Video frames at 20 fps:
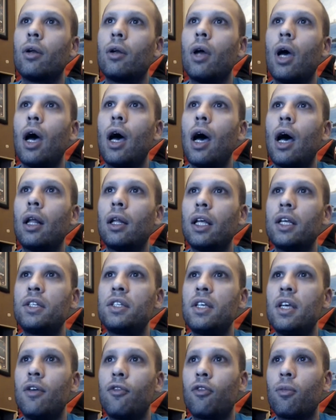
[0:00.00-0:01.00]

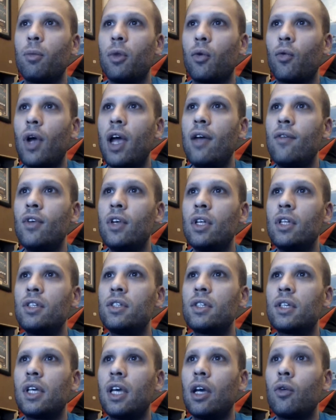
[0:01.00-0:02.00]
From the
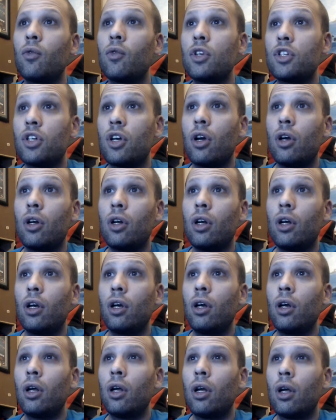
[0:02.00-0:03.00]
Ravens, kick
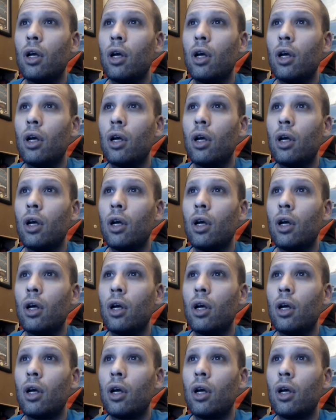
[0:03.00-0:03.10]
returner,